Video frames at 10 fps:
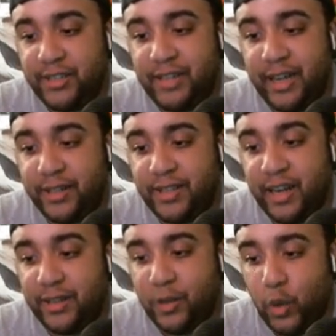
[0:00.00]
that
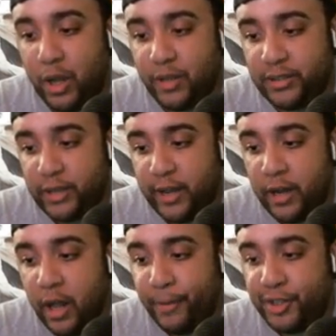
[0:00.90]
Natalya did well tonight,
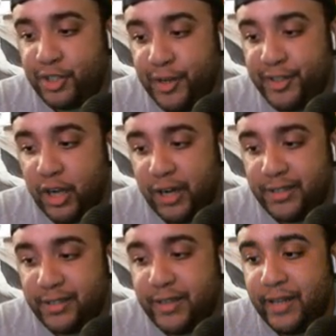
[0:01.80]
but she needs to
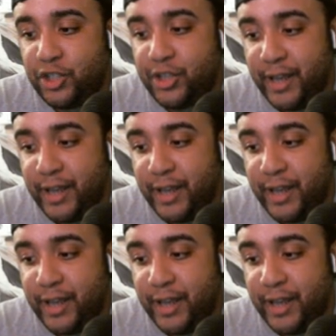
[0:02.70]
understand that she